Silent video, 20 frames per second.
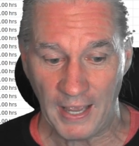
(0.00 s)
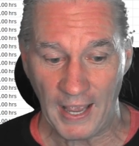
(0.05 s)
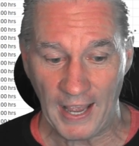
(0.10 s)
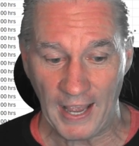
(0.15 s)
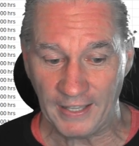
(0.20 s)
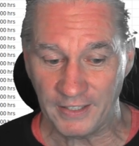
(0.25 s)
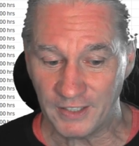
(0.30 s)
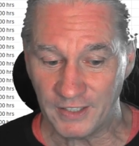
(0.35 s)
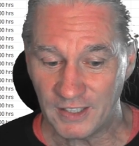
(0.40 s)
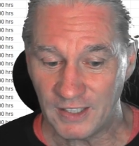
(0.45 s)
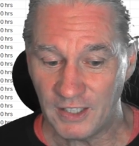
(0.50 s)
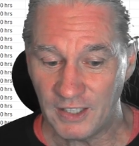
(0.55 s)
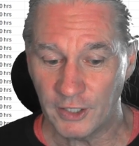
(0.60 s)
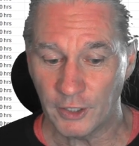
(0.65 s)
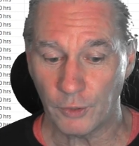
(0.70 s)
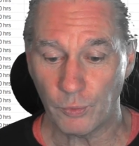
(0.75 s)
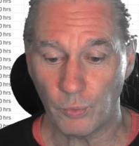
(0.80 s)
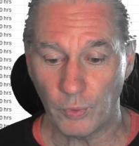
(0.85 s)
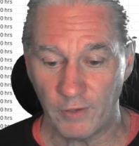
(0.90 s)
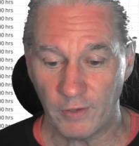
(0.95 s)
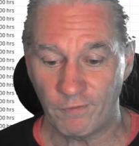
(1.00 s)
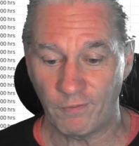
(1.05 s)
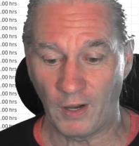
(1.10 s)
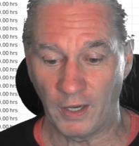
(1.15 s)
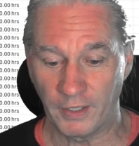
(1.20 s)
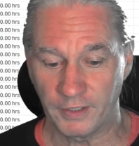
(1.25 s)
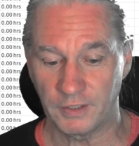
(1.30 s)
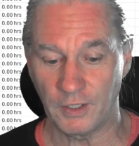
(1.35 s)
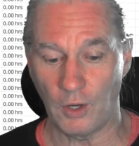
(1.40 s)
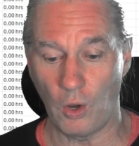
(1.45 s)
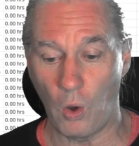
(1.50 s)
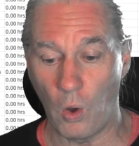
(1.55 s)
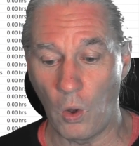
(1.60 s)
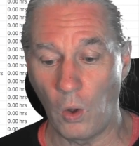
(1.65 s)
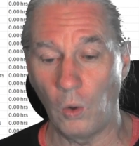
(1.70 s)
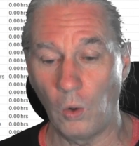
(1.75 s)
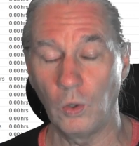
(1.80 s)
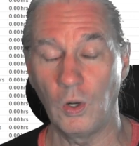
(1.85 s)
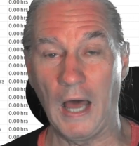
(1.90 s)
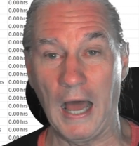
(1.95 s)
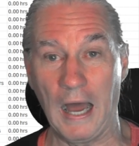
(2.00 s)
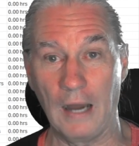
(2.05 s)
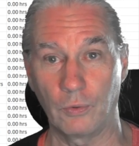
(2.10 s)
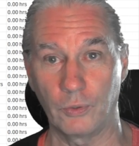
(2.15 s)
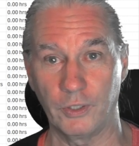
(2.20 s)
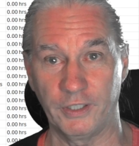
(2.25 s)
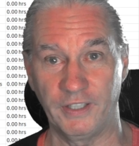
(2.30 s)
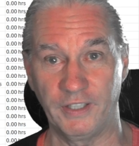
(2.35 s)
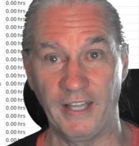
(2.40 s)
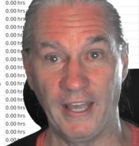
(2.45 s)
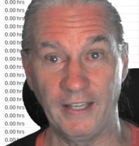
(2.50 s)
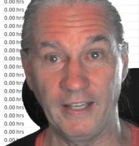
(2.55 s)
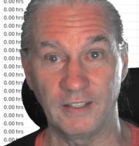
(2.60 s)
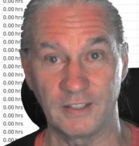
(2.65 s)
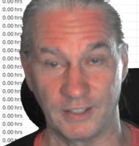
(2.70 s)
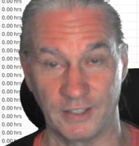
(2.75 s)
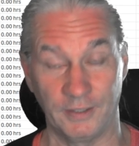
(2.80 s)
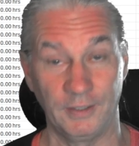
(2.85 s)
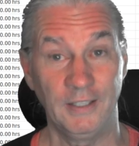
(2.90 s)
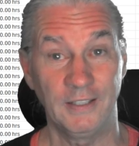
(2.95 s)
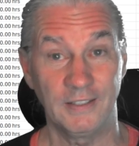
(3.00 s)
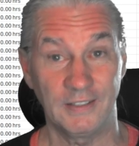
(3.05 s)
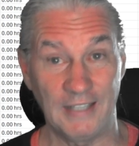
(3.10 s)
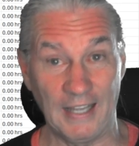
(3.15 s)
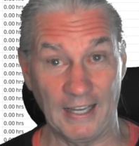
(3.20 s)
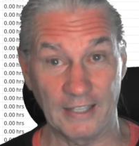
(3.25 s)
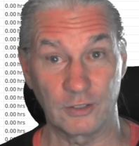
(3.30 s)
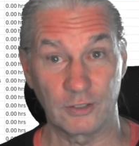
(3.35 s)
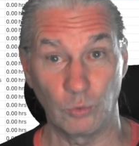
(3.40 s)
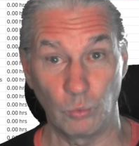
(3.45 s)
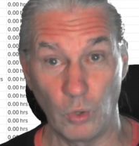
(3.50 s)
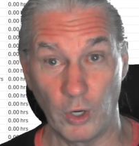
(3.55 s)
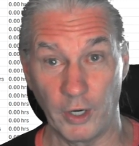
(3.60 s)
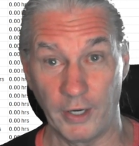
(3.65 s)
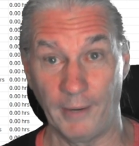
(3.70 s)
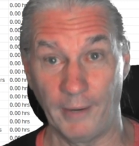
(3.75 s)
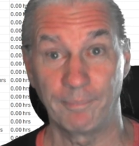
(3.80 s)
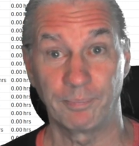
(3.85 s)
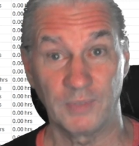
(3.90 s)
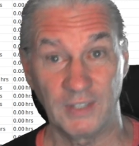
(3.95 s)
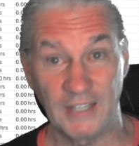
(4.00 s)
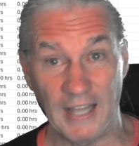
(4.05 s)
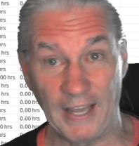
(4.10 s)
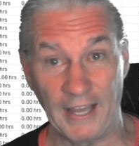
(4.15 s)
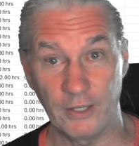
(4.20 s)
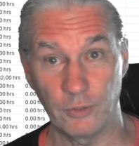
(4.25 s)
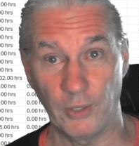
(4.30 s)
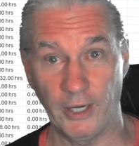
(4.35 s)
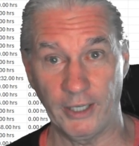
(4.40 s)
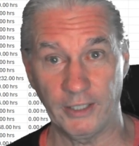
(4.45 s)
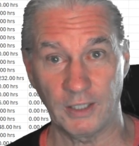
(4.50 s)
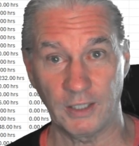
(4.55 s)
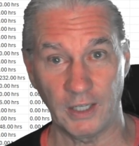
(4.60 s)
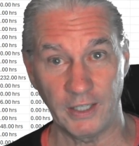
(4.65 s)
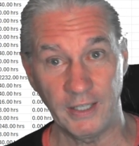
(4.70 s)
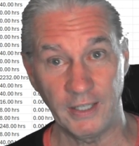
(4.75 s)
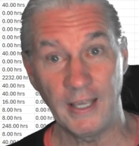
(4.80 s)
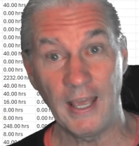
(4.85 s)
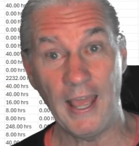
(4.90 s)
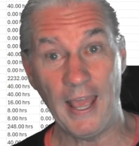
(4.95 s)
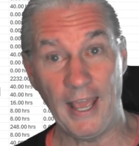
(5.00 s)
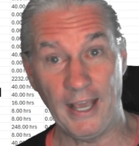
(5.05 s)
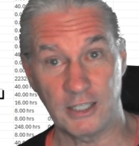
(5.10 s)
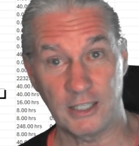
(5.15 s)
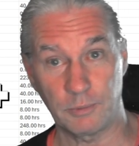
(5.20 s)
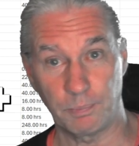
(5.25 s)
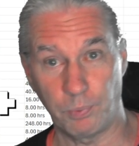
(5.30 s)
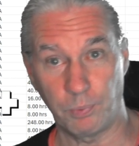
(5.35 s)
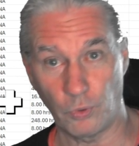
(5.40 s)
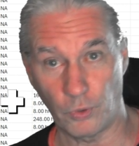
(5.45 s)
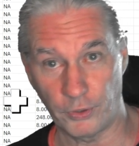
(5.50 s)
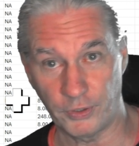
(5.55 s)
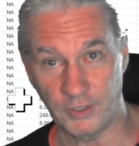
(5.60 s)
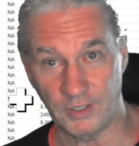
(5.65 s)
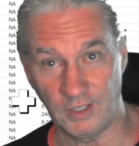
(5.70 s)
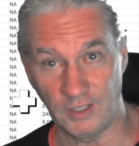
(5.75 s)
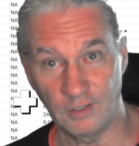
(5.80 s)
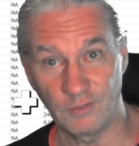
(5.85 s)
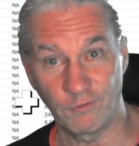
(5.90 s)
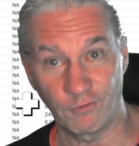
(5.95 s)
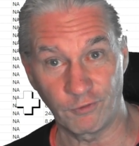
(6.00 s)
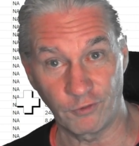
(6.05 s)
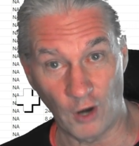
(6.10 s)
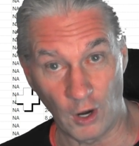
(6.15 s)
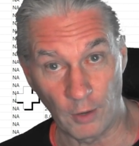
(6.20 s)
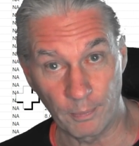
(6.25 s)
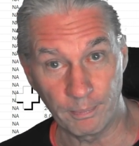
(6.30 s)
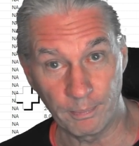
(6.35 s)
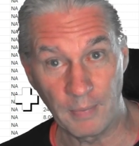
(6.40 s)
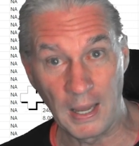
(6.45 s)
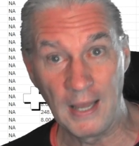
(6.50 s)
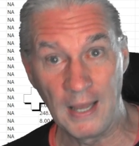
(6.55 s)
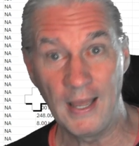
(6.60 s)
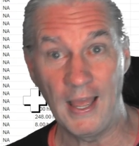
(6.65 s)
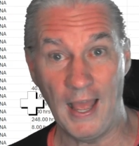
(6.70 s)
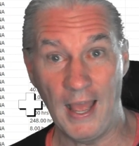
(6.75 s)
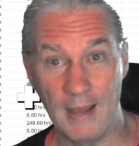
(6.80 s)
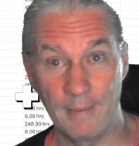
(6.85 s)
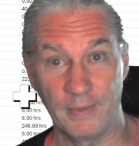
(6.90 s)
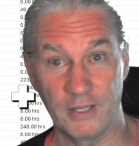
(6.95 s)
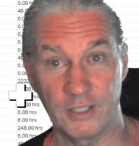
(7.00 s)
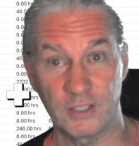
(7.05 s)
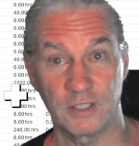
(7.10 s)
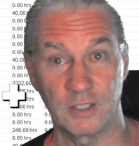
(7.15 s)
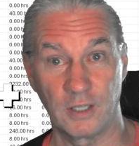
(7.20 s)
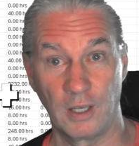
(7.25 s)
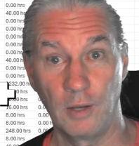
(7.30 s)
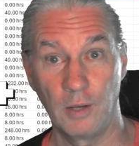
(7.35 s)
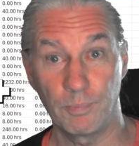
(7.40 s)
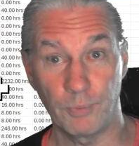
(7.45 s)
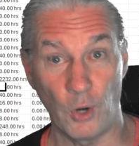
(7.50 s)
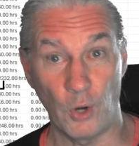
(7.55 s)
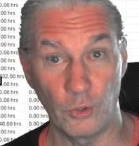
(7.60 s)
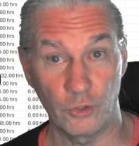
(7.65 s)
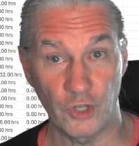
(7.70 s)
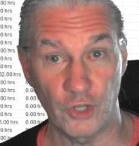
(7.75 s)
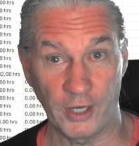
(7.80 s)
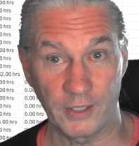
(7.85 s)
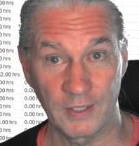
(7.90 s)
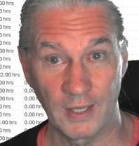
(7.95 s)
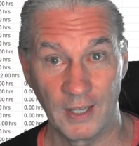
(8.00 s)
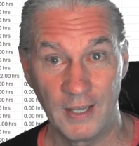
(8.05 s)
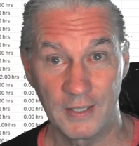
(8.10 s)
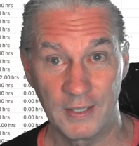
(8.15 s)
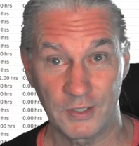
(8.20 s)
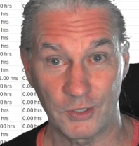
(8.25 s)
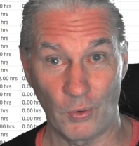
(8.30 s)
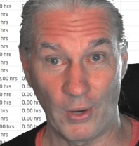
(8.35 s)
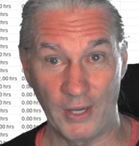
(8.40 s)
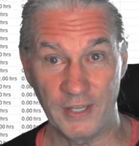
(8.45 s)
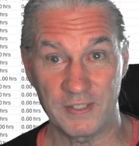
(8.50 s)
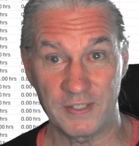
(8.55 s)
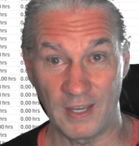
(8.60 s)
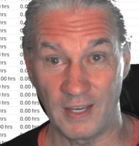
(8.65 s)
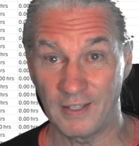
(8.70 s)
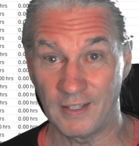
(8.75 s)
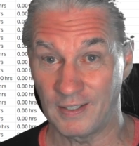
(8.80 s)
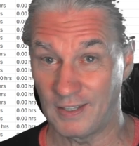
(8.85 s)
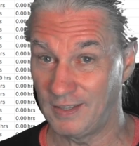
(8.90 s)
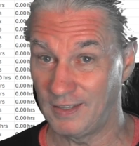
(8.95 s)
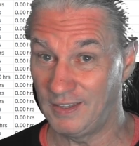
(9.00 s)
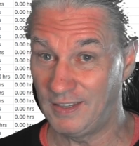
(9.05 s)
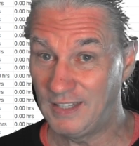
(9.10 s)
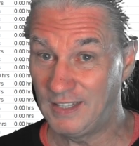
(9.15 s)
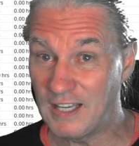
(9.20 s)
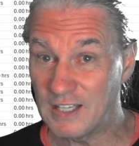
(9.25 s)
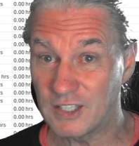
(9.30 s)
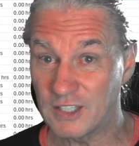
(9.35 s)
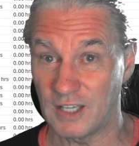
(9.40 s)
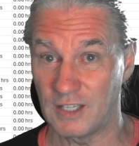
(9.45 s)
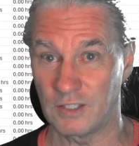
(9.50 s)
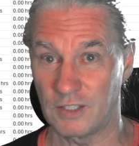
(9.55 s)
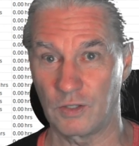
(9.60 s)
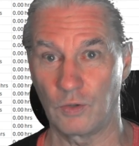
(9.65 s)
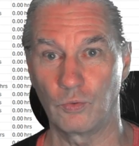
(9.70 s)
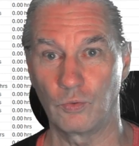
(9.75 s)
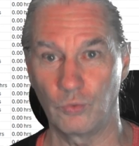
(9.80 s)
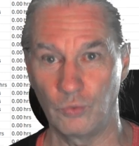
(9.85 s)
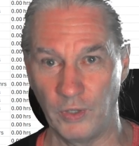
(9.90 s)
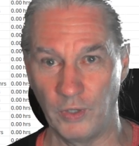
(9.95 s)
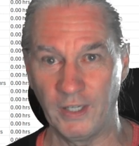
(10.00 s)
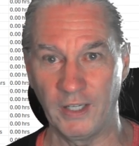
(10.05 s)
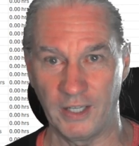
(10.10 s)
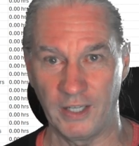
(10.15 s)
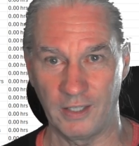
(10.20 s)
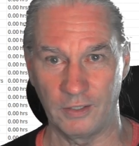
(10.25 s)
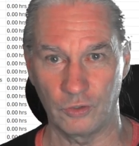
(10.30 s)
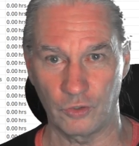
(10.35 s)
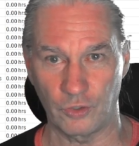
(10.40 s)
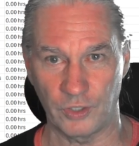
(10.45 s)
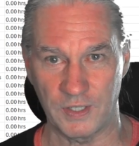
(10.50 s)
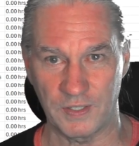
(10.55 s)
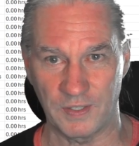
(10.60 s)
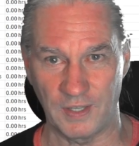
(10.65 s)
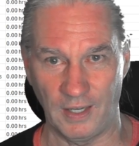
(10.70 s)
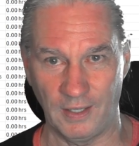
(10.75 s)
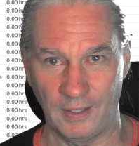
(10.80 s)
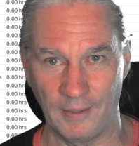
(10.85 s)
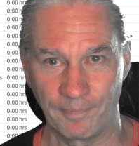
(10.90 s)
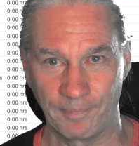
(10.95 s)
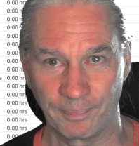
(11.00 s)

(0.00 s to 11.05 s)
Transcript: And here we find all our data that were directly exported from msproject. So I think this is really interesting.